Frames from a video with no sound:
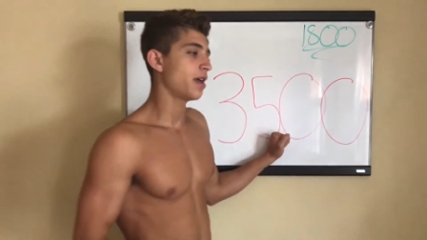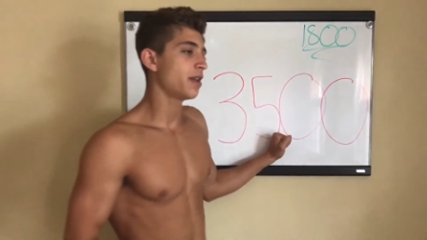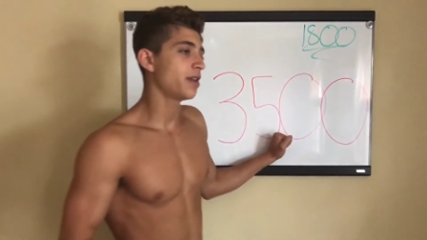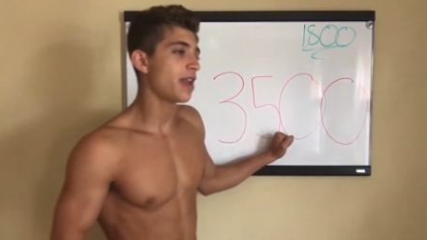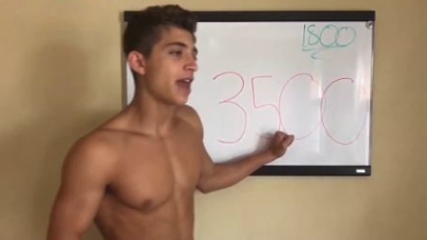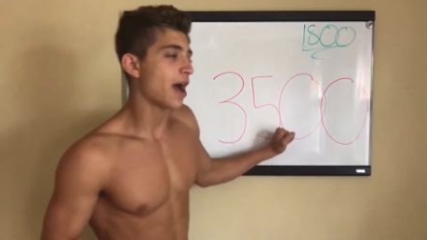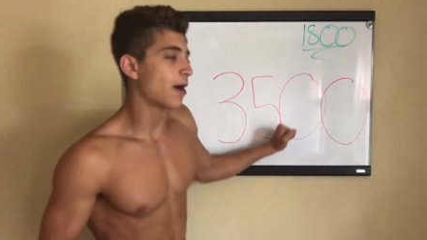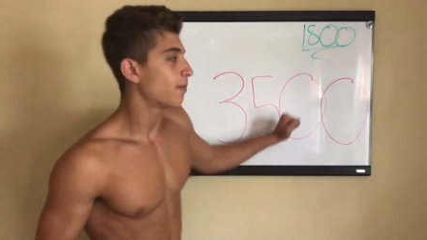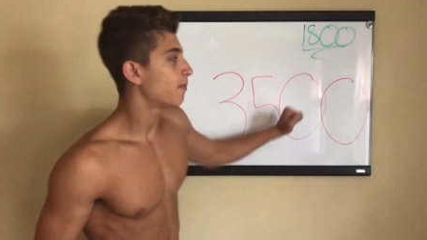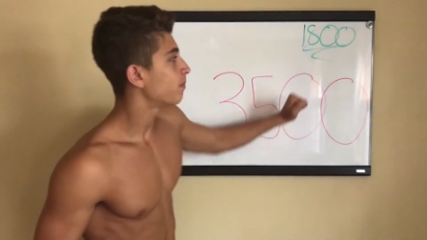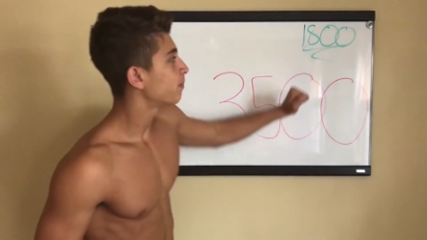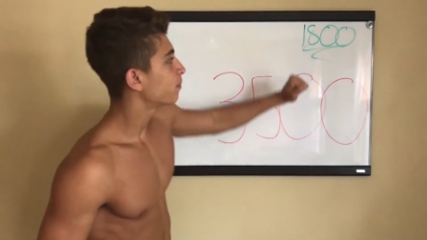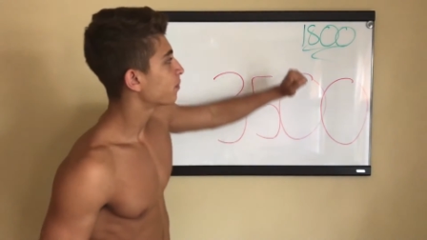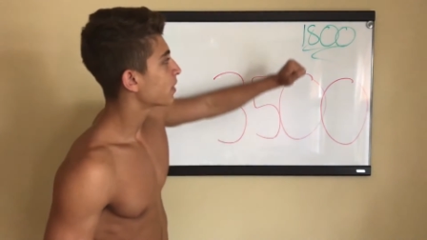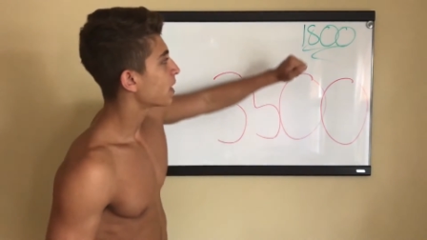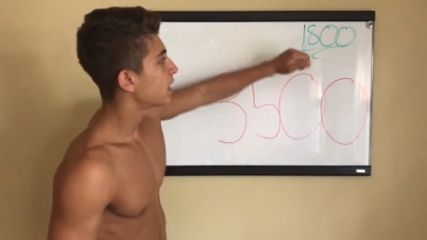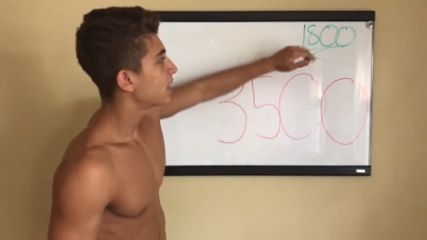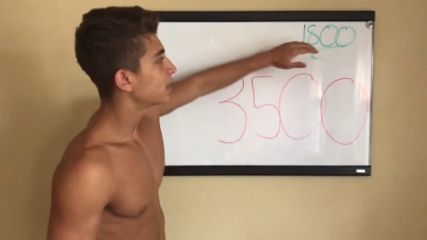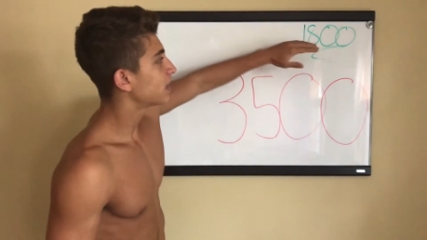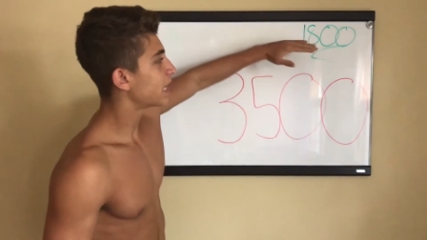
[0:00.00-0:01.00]
Now,
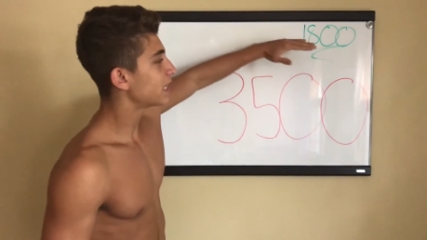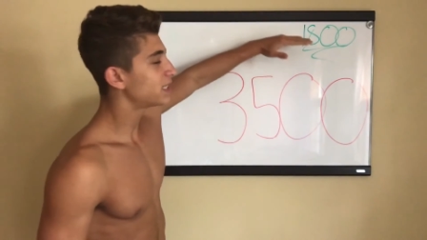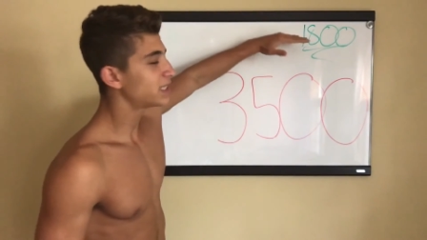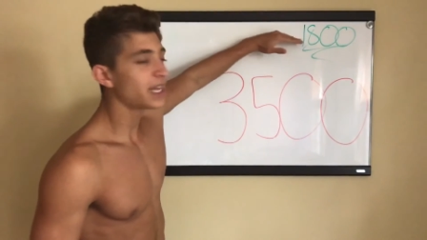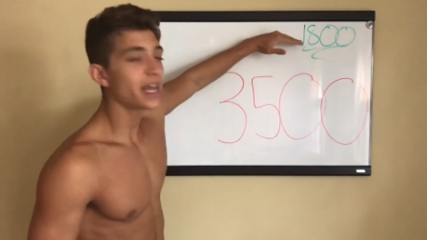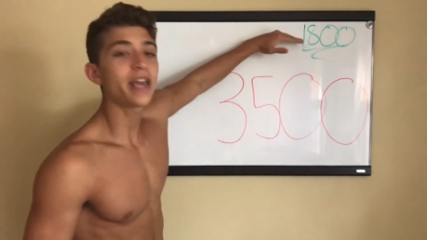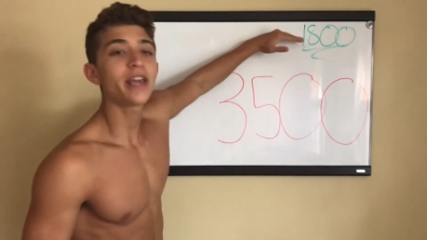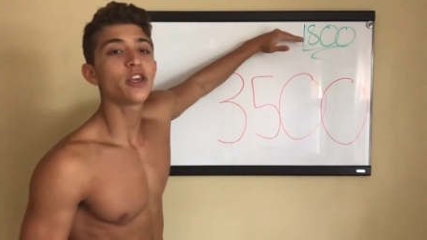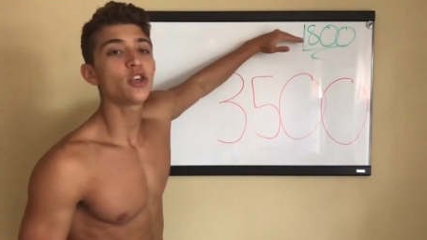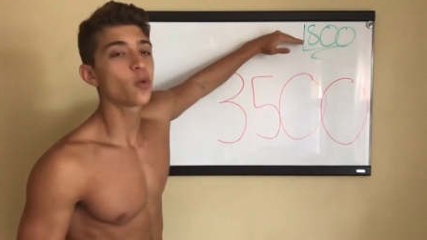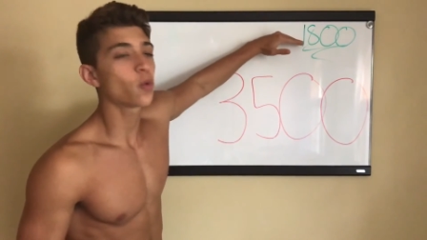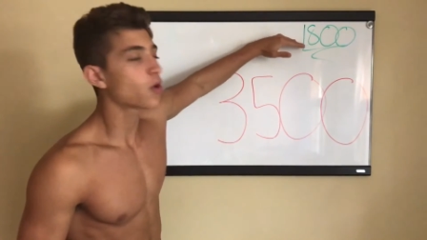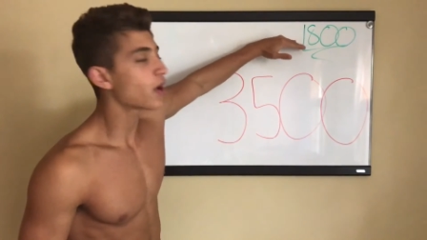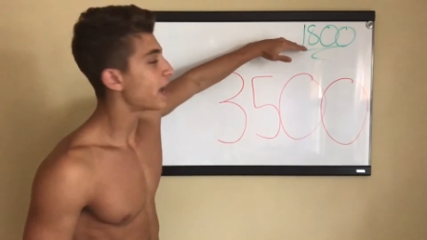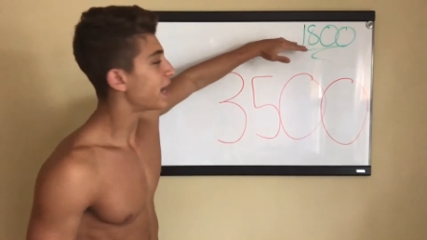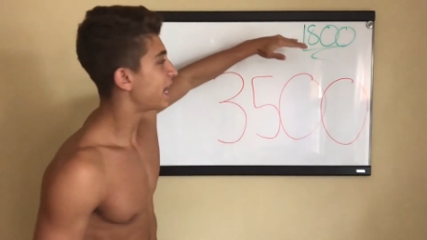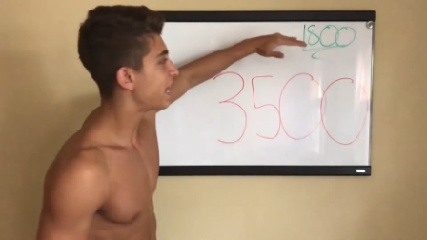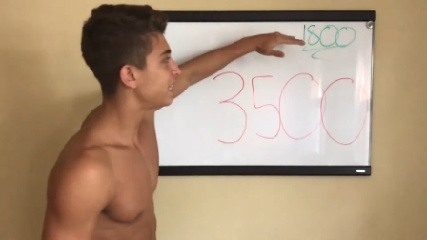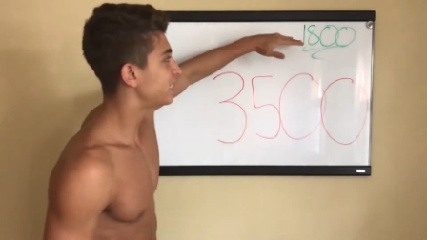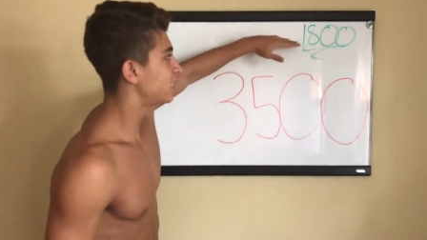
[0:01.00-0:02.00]
let's say you were
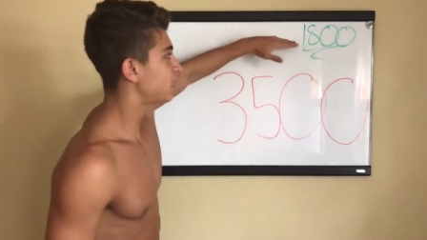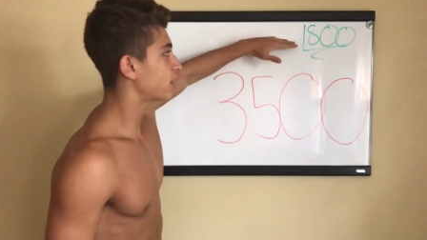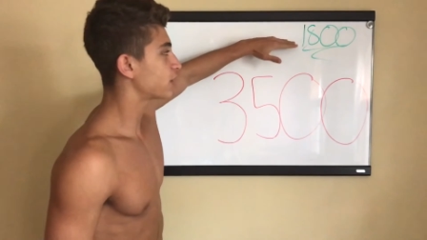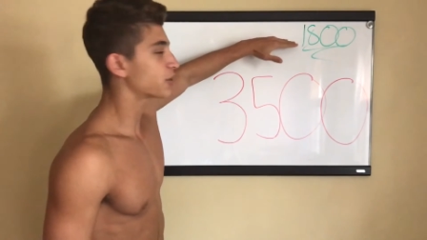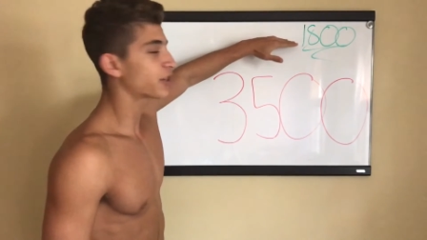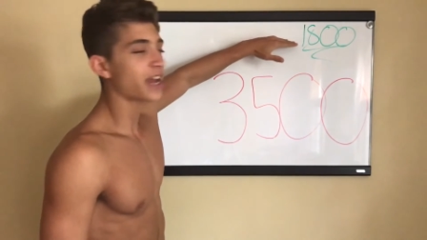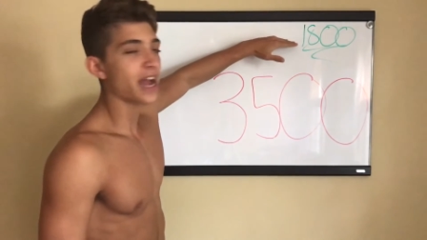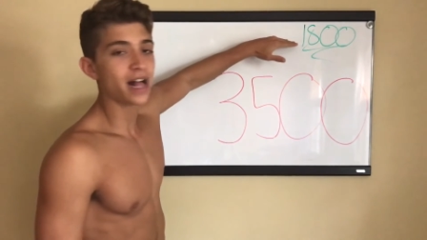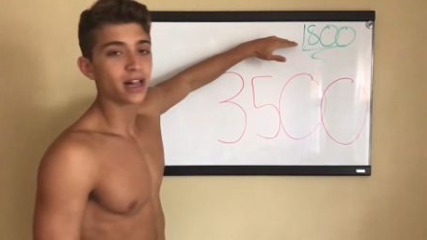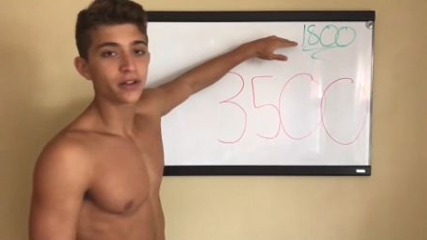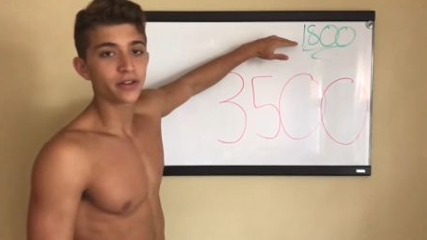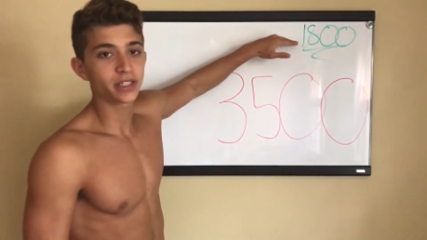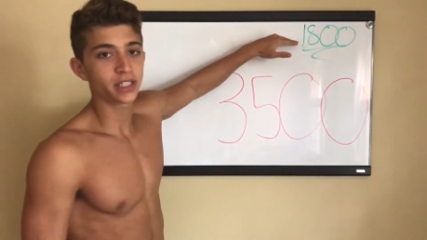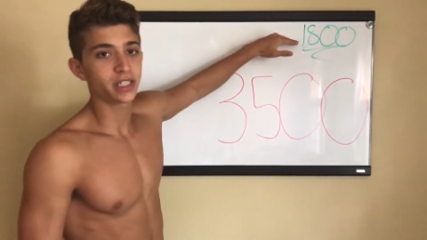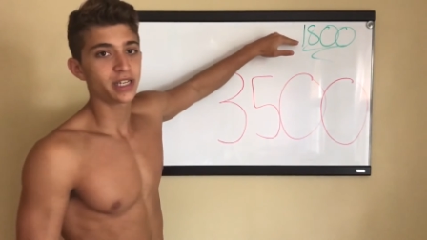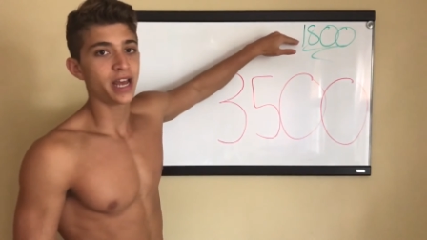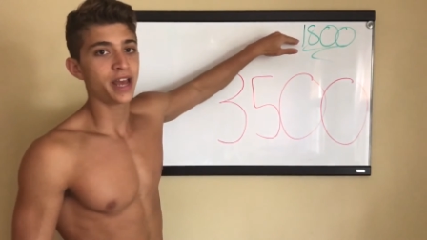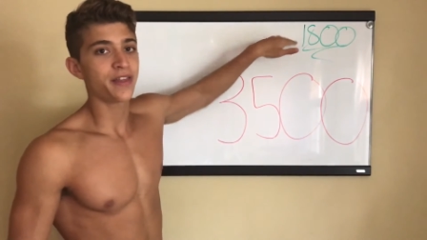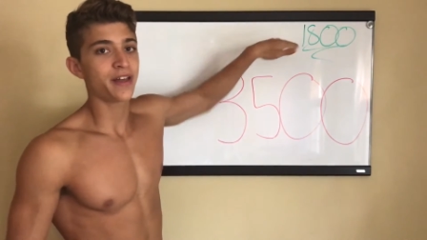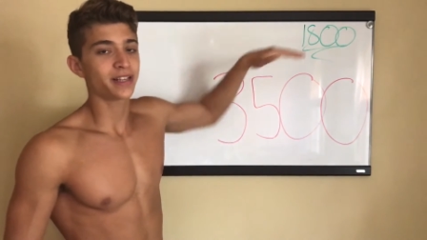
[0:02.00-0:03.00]
at eighteen hundred calories
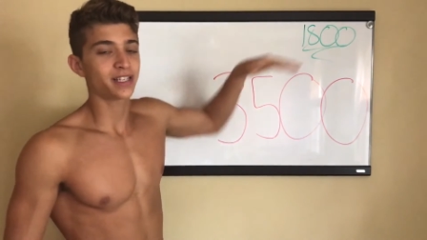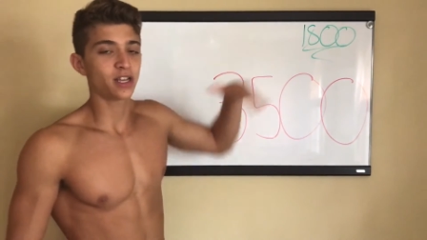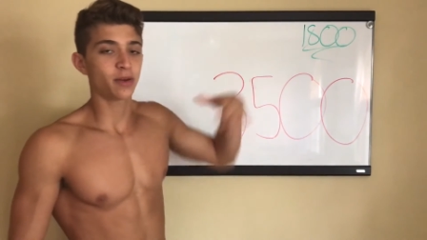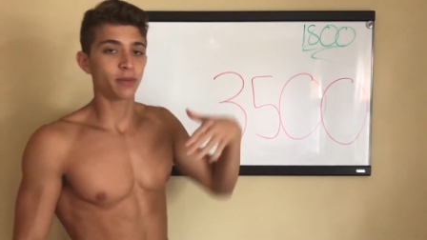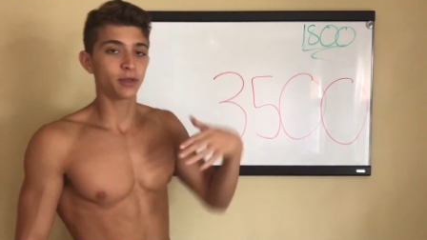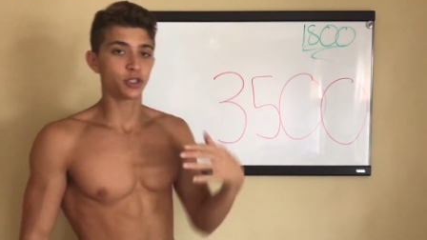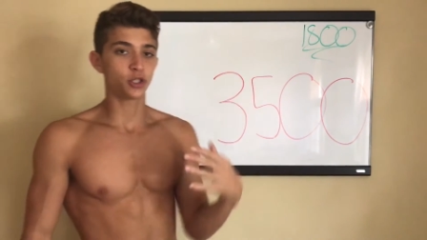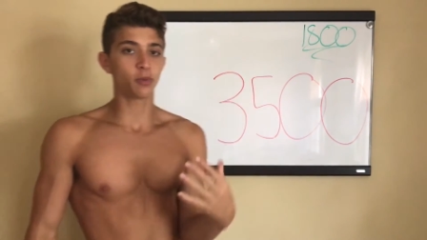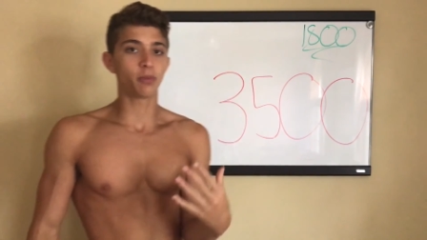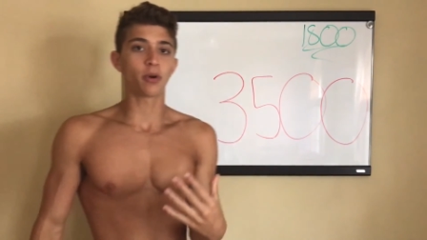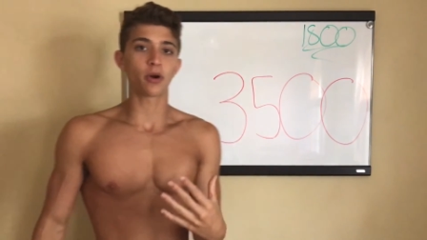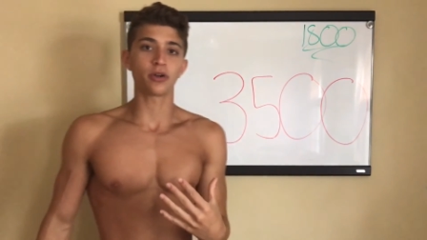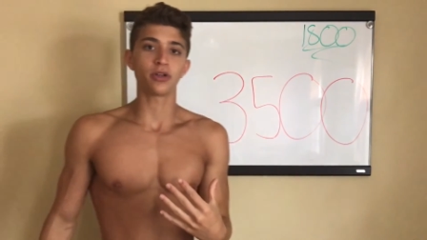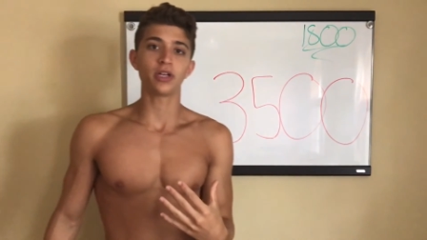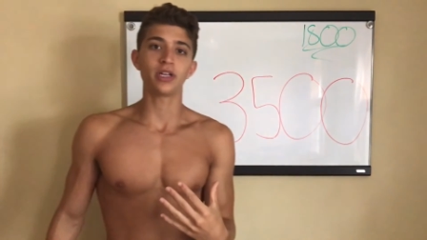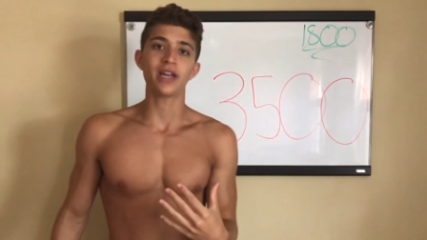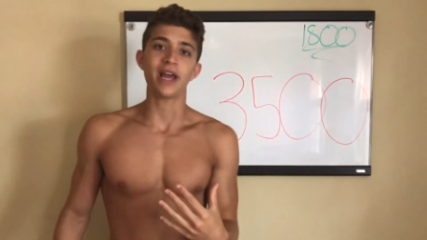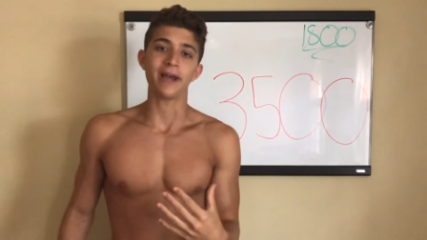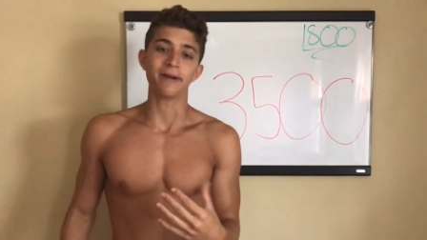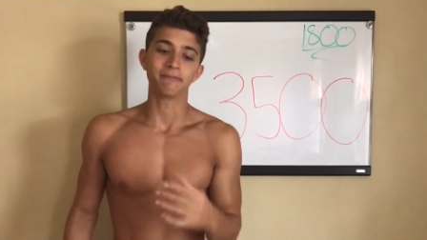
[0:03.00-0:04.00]
a day, that's how much you burned
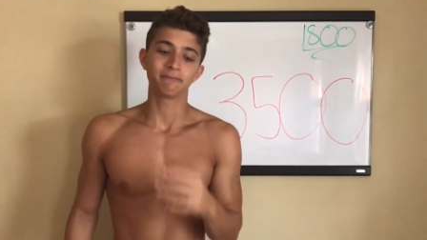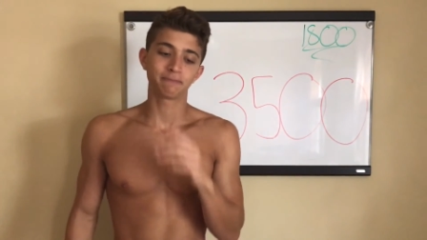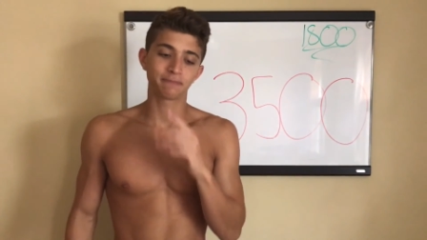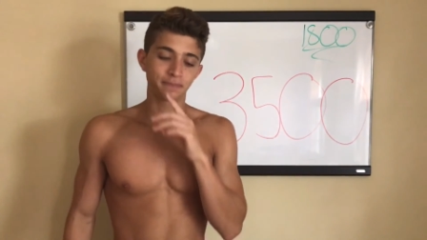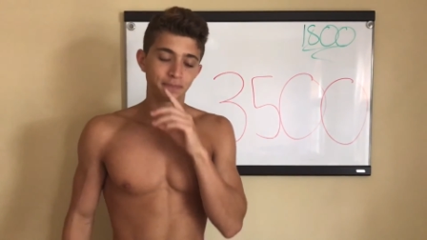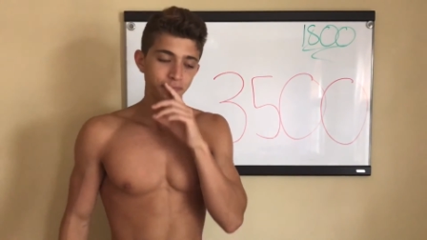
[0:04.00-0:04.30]
a day,